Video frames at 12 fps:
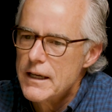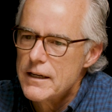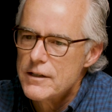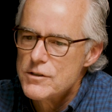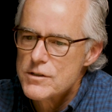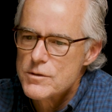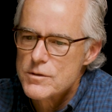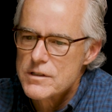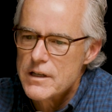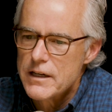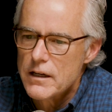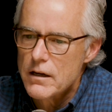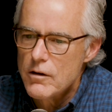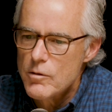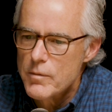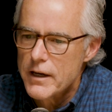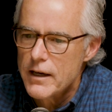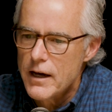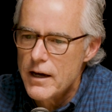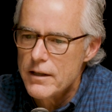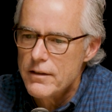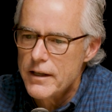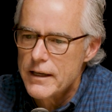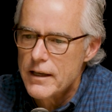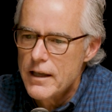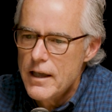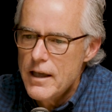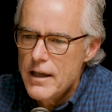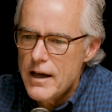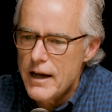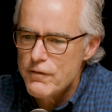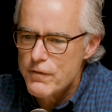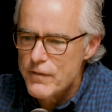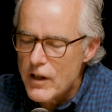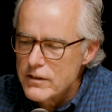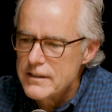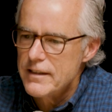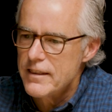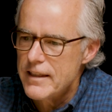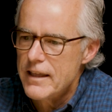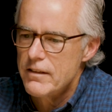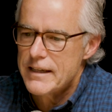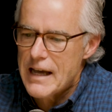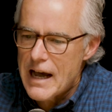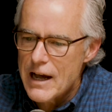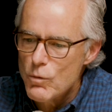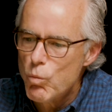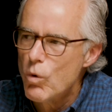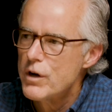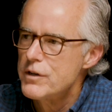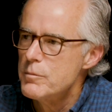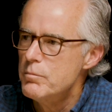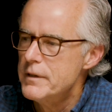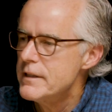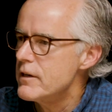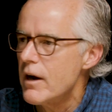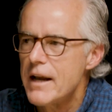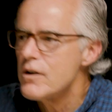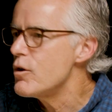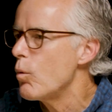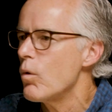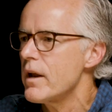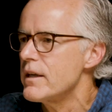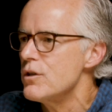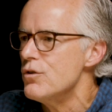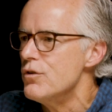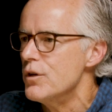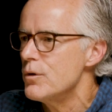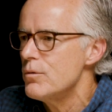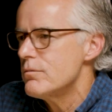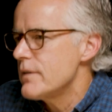And I just was like, oh my God, like I felt it then. Like I wanted to be there. I didn't know what I could do.